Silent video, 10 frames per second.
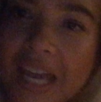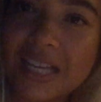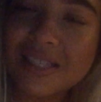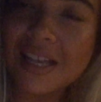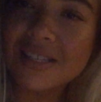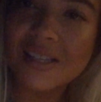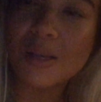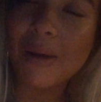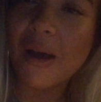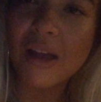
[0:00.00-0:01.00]
He
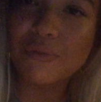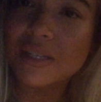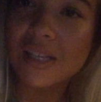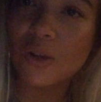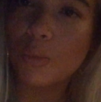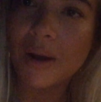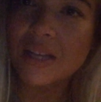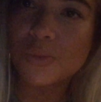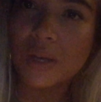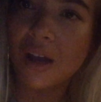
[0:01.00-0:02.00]
says this about every single place we